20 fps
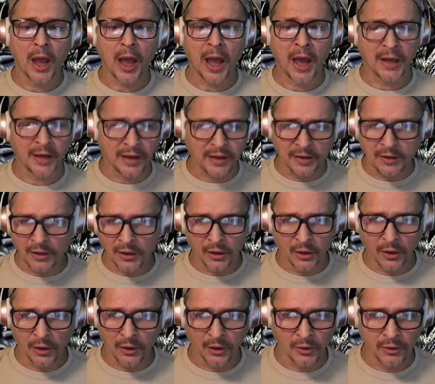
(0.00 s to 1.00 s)
Any
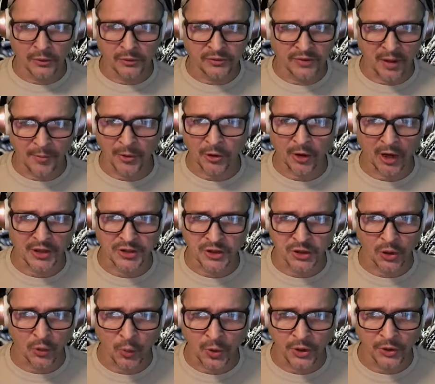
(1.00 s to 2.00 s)
Democrat's
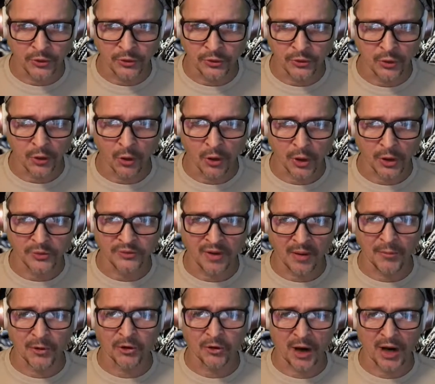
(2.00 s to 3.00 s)
going to win in New York.
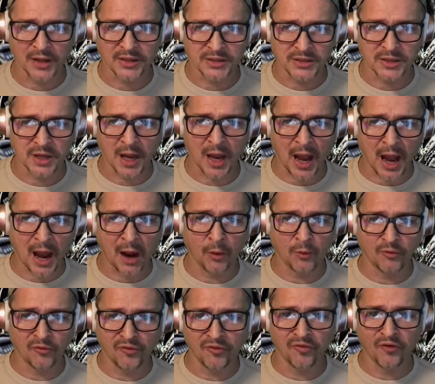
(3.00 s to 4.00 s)
Democrats
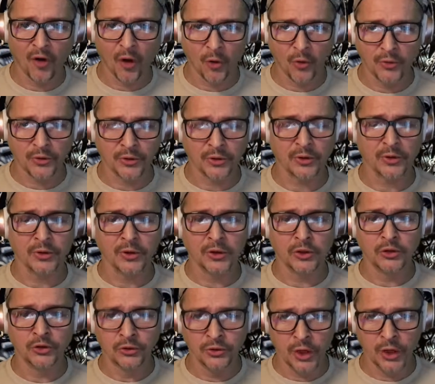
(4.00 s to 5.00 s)
outvote
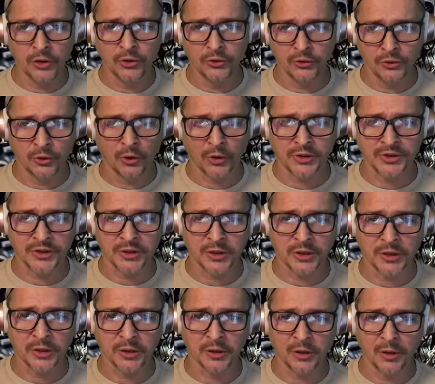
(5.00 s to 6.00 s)
New, in New York
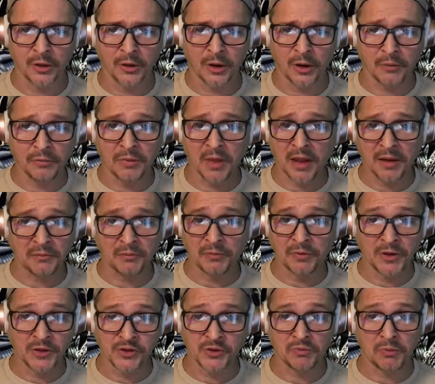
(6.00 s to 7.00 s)
City. They
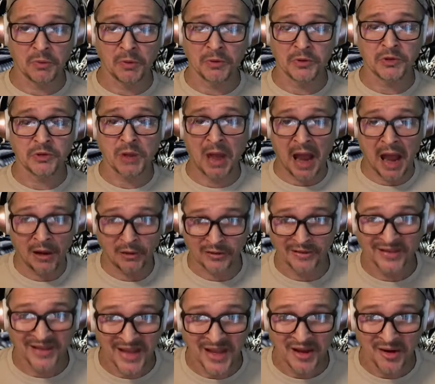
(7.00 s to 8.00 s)
there's
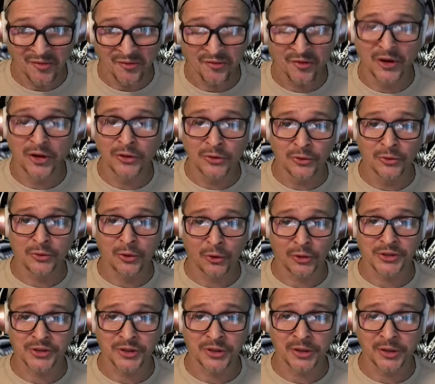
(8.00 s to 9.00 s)
outlive in New
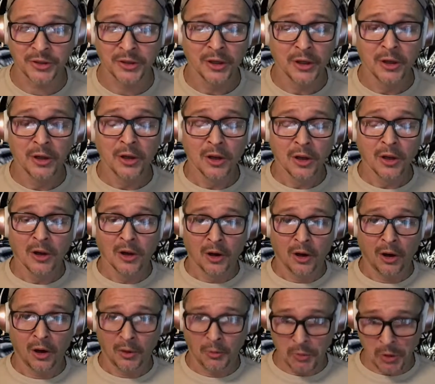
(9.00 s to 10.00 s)
York City.
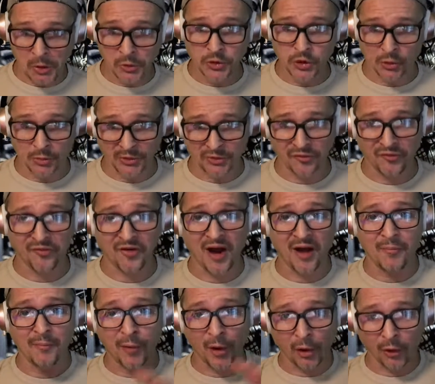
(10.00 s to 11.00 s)
Uh, when you talk about the
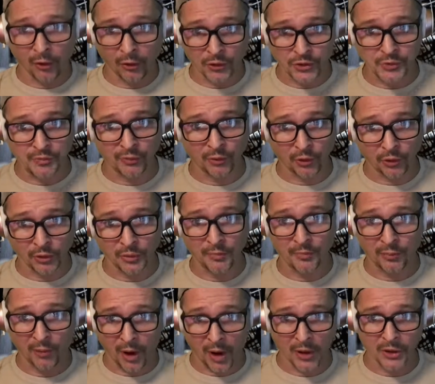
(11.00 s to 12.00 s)
five boroughs, Brooklyn,
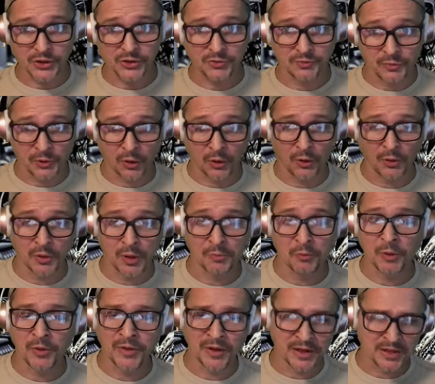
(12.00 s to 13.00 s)
Bronx, you know,
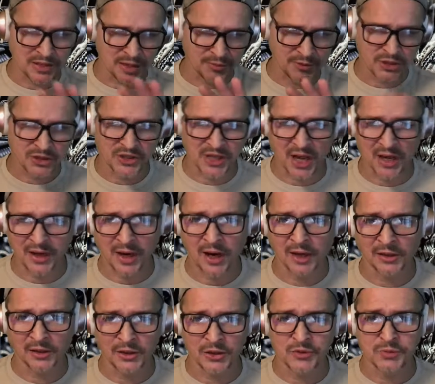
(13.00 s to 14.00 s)
with the exception of Staten
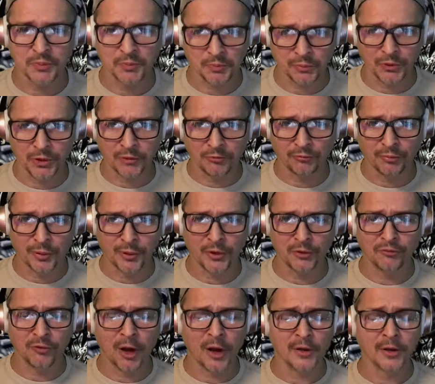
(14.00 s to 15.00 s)
Island, it's pretty pretty
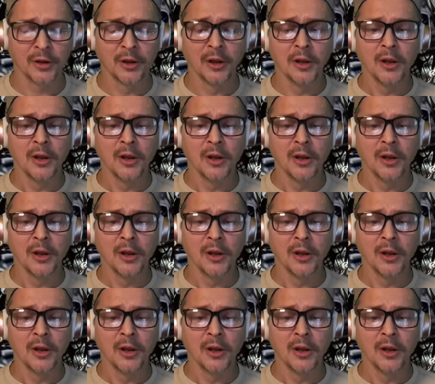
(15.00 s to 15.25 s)
red.